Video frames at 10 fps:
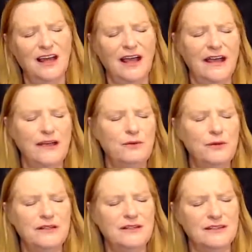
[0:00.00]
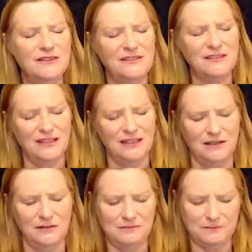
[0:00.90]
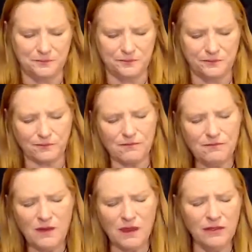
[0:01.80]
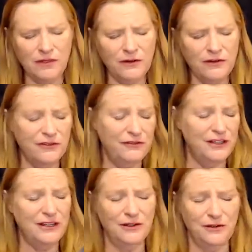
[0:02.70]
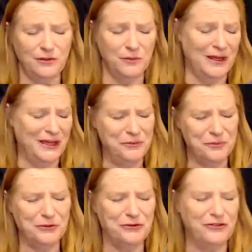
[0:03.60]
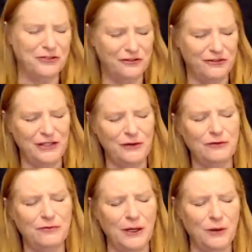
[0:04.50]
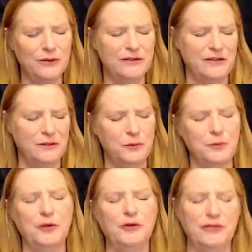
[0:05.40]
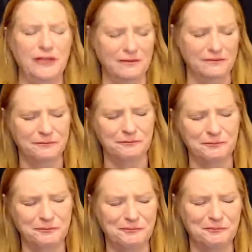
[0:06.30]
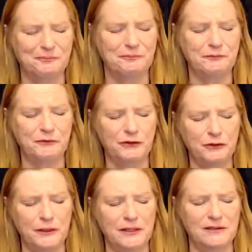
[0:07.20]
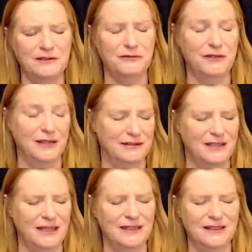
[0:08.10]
I witnessed. Uh, there is a video, some kind person took a video of my oldest son proposing to his fiance.